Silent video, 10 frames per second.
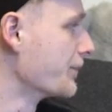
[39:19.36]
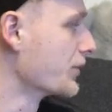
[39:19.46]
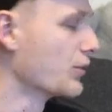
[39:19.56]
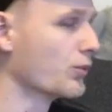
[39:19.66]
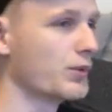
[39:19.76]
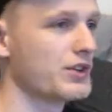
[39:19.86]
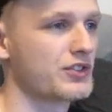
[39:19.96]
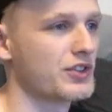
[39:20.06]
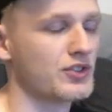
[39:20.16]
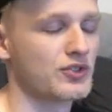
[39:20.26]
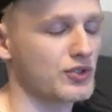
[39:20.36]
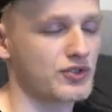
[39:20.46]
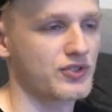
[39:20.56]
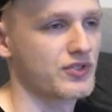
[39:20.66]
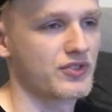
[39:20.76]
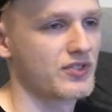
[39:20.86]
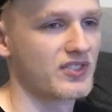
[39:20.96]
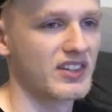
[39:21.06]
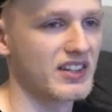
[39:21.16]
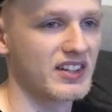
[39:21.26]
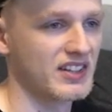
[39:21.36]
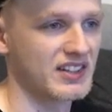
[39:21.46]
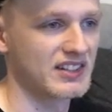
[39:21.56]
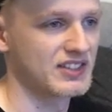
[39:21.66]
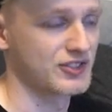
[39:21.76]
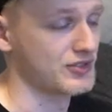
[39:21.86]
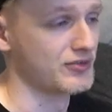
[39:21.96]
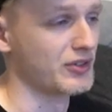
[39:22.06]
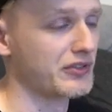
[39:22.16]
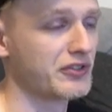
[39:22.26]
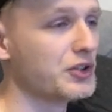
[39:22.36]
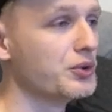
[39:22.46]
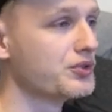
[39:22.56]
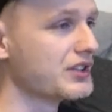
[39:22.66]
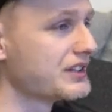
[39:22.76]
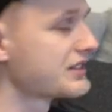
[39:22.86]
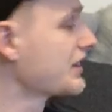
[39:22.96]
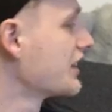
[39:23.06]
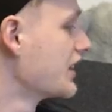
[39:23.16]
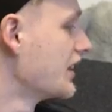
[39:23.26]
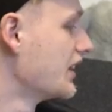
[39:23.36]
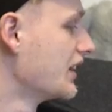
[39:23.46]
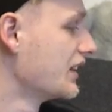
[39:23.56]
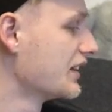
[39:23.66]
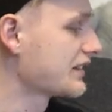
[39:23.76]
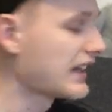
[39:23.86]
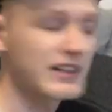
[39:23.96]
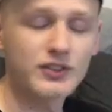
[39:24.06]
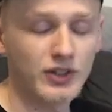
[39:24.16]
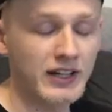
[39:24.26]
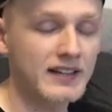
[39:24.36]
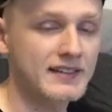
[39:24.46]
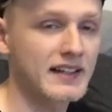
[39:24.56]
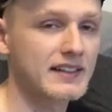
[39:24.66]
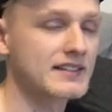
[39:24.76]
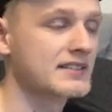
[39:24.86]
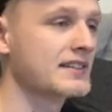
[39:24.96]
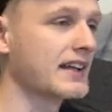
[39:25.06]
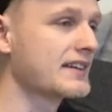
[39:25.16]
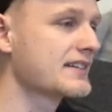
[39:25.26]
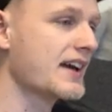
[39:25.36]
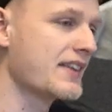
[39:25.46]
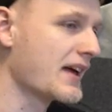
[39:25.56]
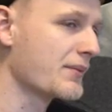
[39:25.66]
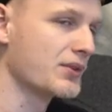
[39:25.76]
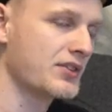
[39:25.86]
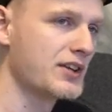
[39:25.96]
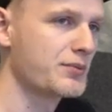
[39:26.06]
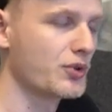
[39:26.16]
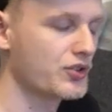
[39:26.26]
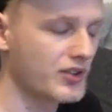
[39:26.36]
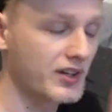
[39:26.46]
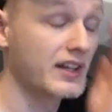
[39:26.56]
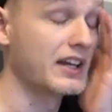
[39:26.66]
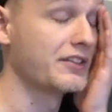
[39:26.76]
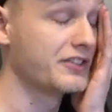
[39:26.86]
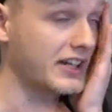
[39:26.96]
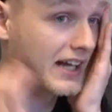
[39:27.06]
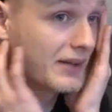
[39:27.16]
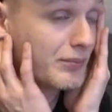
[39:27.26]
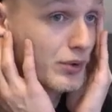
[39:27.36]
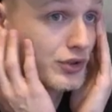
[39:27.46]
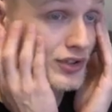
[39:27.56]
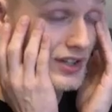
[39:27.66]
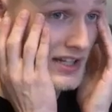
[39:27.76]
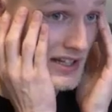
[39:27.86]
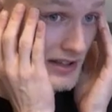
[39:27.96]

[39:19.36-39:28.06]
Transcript: Winston just refuses. Stanley's okay. Stanley's getting there. But teeth brushing, if you can brush the teeth,